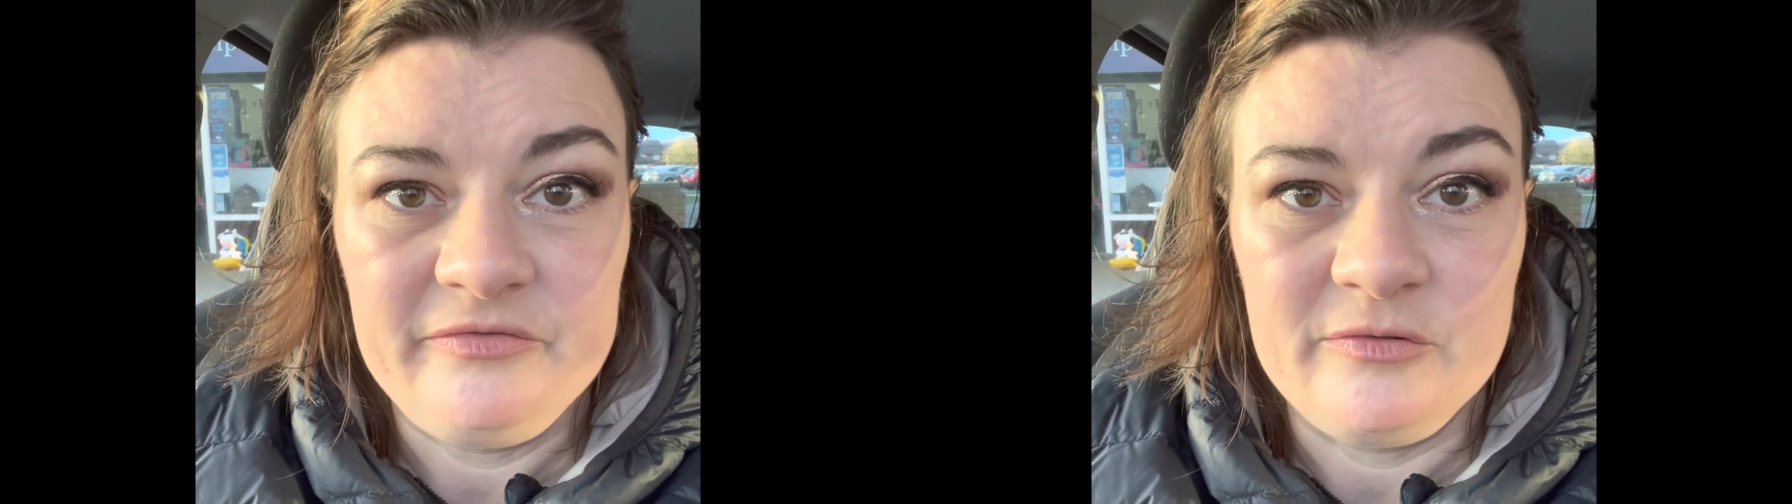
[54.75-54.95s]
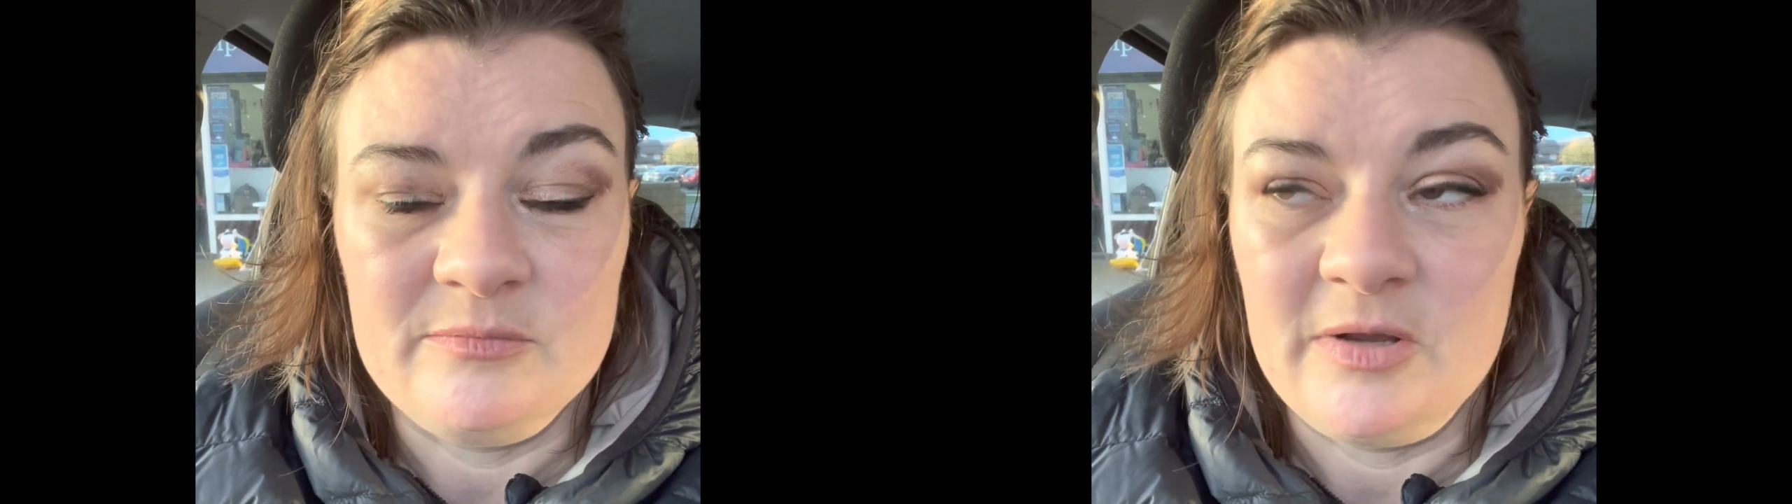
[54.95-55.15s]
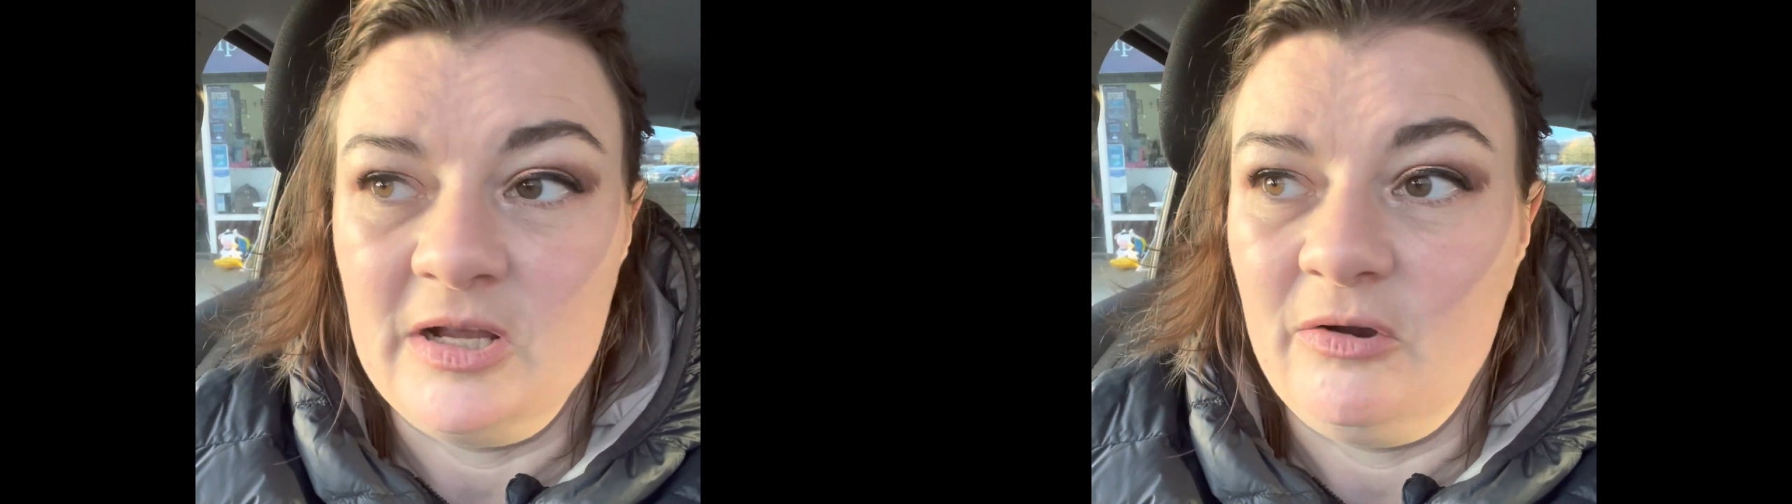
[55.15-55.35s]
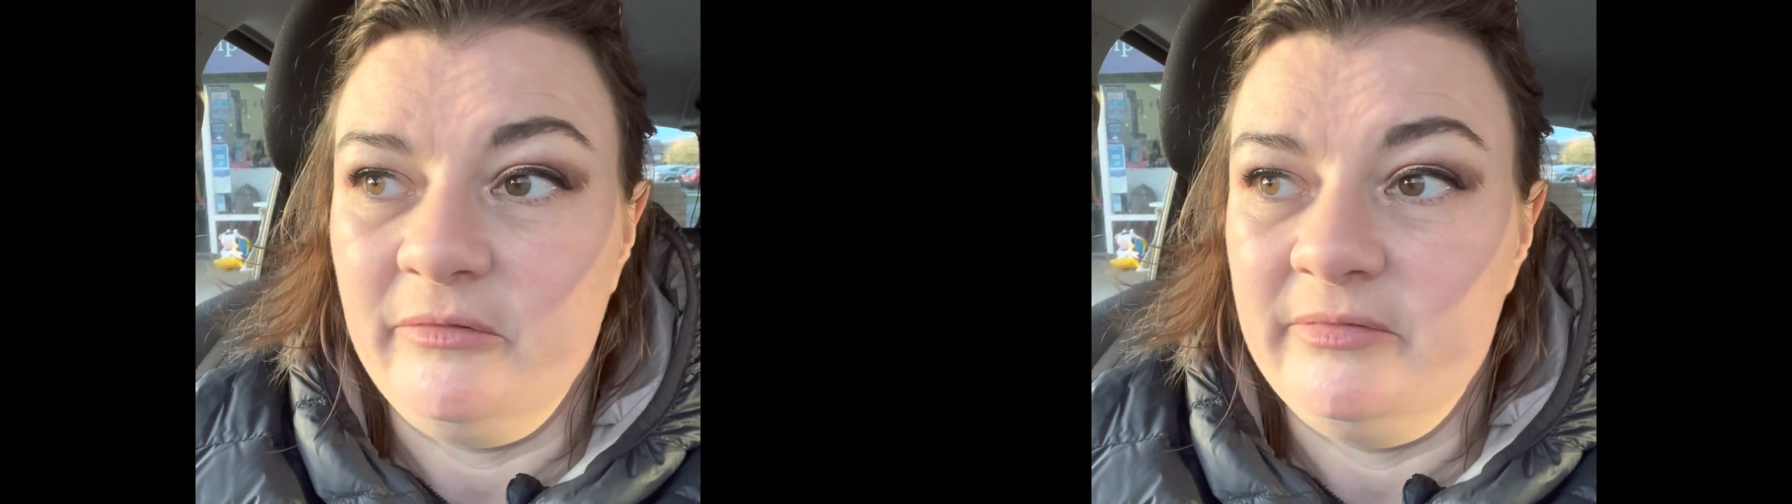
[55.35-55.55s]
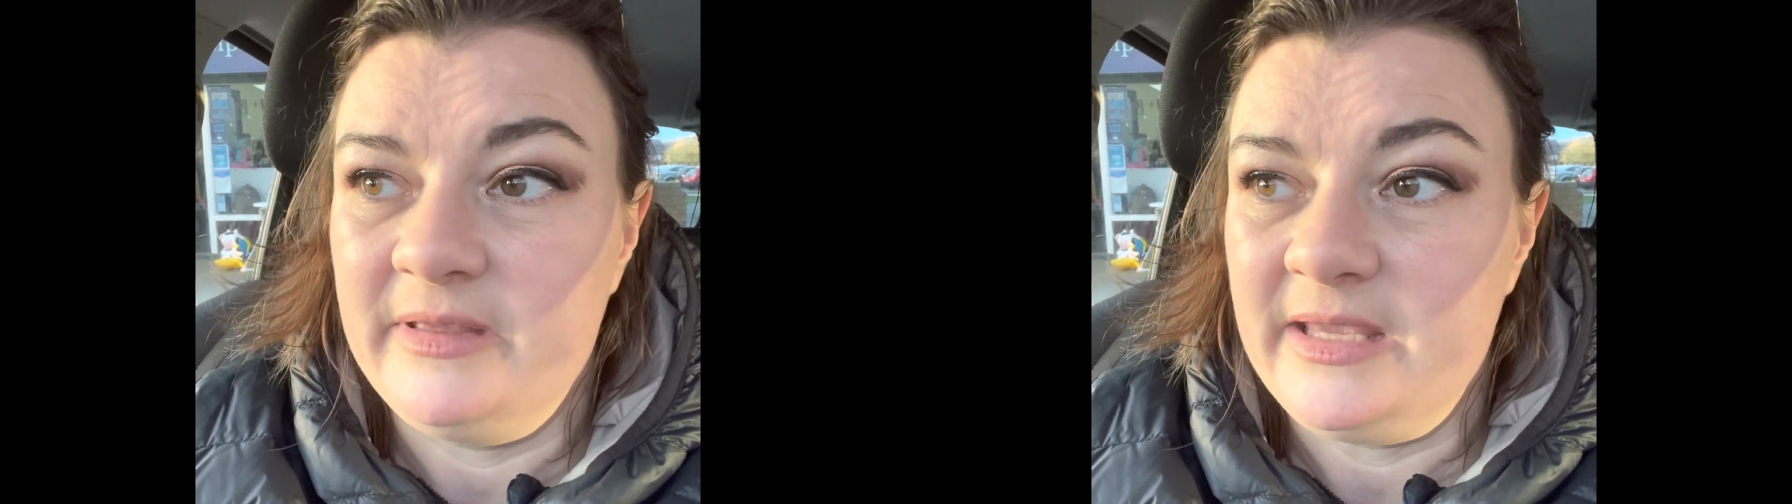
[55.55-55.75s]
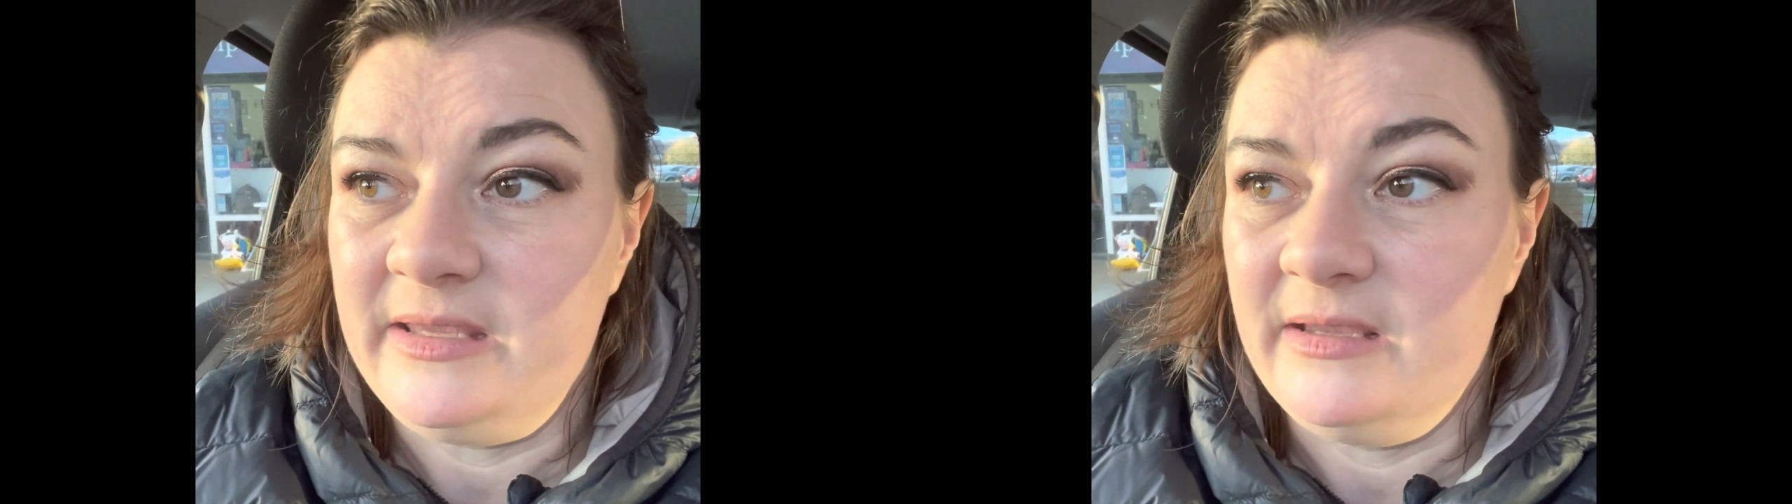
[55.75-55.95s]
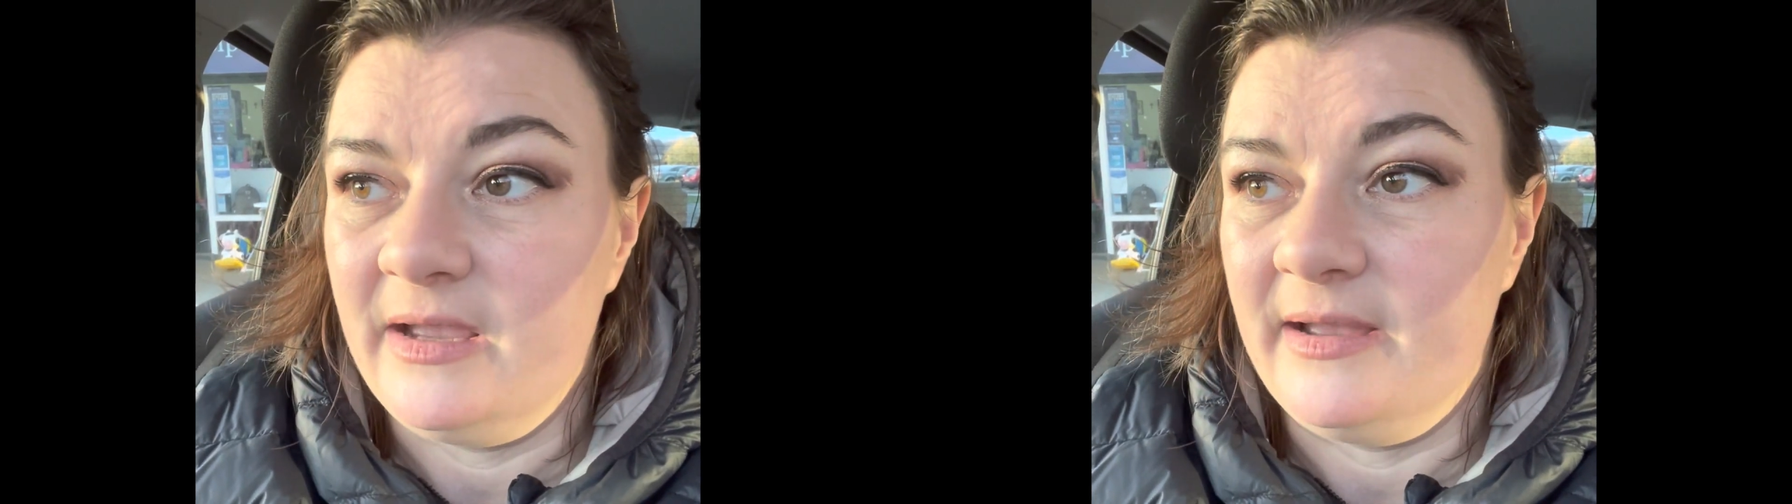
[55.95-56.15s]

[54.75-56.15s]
forma on the